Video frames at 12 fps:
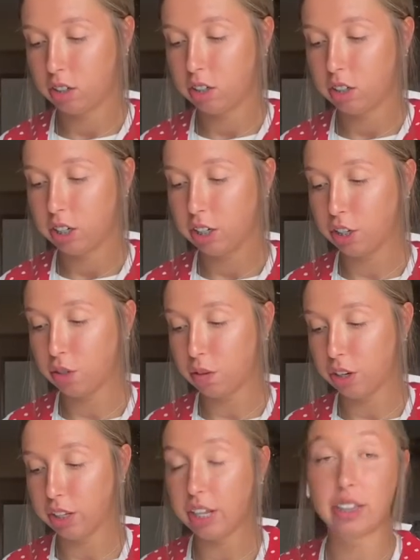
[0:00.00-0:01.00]
And you don't
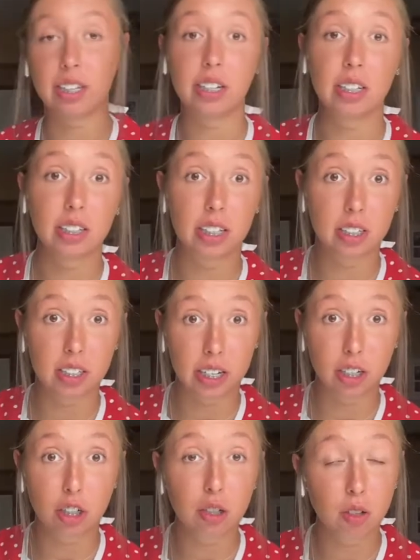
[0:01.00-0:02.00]
want to let this
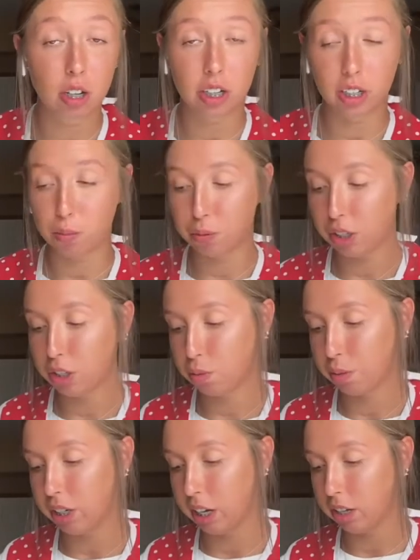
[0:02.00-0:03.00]
sit too long in the bleach
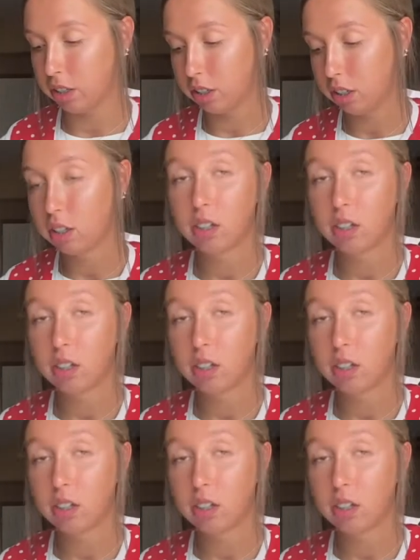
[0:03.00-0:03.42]
because